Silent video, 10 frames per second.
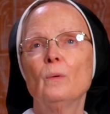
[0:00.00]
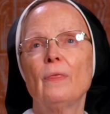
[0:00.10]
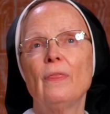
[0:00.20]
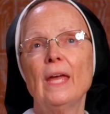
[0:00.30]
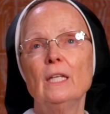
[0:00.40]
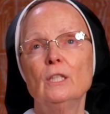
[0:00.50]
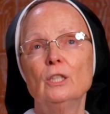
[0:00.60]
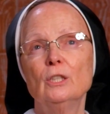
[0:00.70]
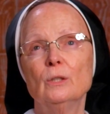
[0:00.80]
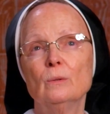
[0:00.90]
thank
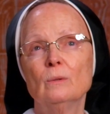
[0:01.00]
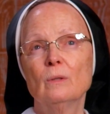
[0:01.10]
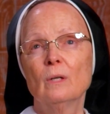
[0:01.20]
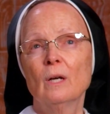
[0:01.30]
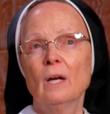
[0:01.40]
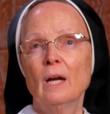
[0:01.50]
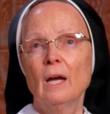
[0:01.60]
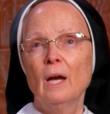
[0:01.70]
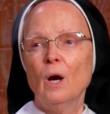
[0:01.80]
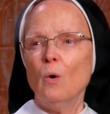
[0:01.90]
you.
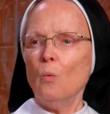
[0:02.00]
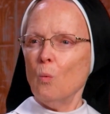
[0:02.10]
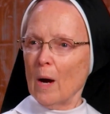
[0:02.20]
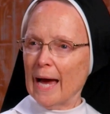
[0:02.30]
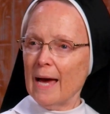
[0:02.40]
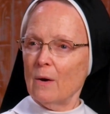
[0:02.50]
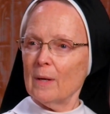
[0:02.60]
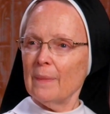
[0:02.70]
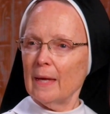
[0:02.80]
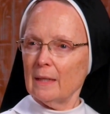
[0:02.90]
Wow,
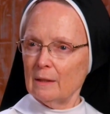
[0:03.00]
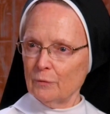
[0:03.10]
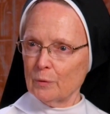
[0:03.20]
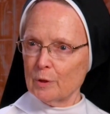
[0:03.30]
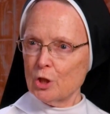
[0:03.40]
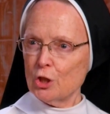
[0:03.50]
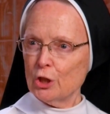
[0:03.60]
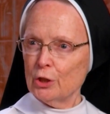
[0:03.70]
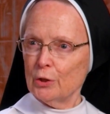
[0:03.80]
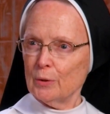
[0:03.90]
and that influenced
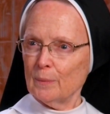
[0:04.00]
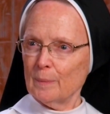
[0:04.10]
you.